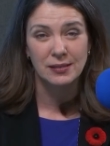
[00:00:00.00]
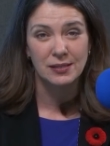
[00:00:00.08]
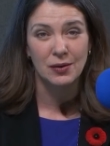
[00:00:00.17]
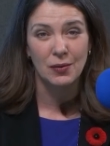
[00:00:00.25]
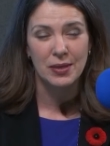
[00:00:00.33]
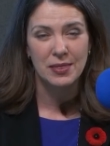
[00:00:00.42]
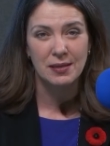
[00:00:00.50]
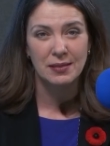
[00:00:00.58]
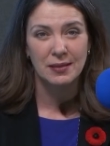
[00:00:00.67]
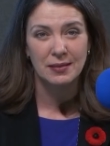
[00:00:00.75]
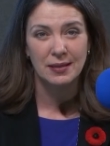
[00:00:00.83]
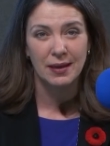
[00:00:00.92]
So I think
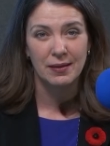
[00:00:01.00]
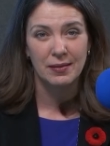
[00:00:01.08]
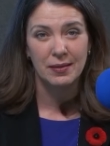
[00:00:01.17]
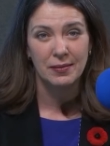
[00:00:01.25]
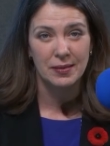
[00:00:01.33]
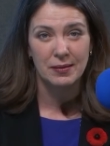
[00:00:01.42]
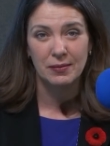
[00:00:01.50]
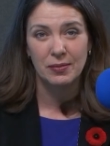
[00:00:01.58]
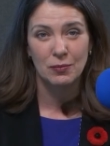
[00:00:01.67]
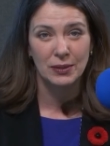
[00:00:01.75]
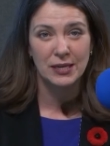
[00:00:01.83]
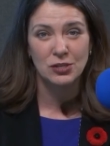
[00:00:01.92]
that uh, the, the,
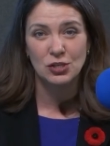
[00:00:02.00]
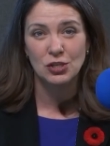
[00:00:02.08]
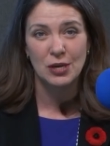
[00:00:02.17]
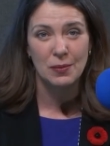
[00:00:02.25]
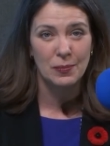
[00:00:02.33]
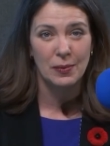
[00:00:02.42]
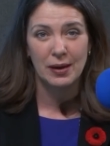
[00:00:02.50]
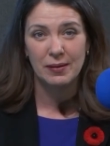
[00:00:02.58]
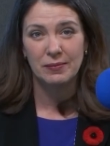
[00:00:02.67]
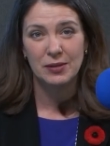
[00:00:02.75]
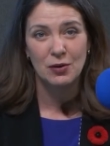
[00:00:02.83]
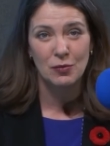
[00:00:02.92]
the relationship,
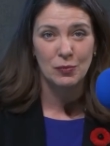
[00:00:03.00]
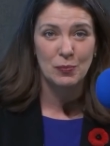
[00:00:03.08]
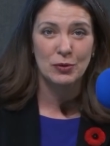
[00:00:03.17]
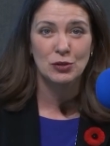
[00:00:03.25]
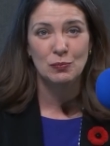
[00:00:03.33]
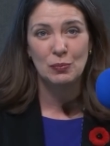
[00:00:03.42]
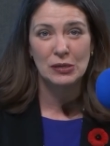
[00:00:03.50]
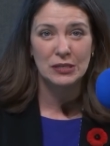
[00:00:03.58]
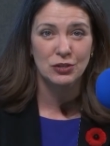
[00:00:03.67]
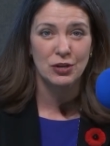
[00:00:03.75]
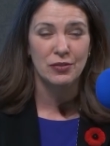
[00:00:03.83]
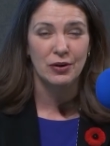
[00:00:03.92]
uh, you know, we push and pull
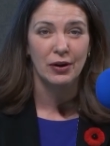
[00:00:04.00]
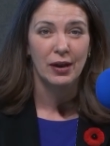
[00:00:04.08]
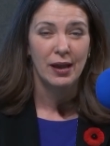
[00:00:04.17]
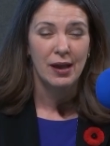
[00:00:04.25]
each other